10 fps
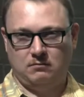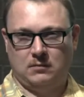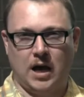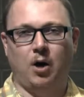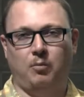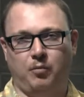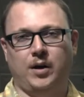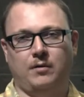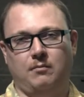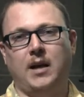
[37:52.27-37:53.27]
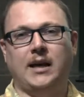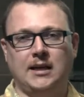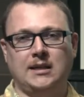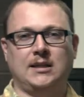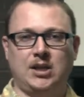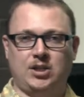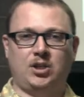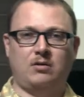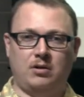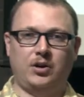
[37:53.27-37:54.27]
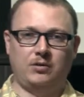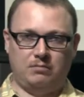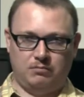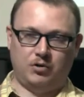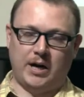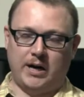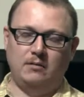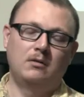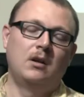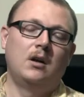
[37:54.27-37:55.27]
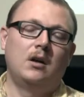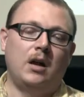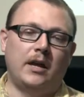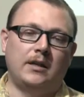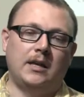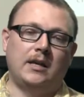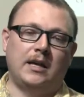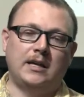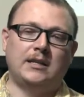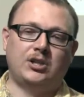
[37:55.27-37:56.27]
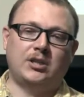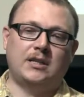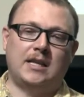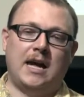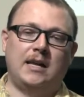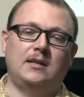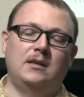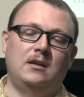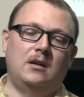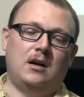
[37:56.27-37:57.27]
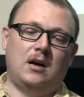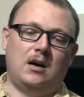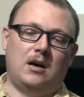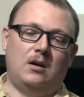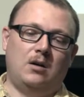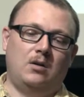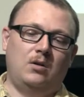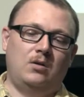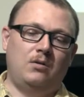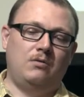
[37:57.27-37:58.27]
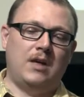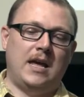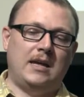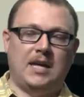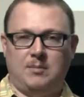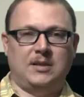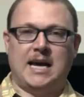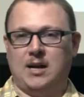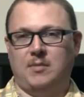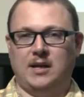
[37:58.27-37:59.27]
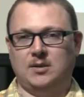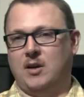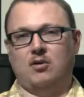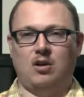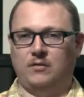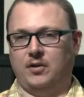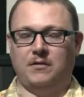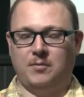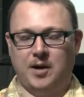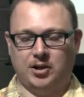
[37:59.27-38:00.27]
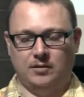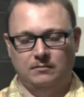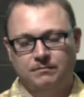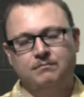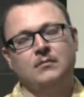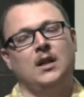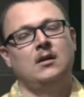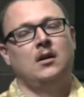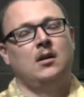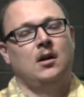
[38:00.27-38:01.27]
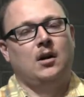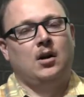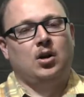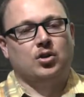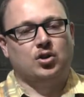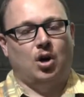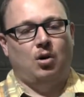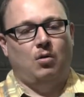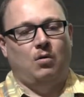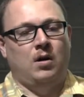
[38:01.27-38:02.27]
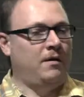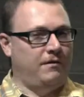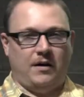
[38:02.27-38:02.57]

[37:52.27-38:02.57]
help with making a decision on your credit. And then in addition to that, uh, they keep a database about all of your information. So very,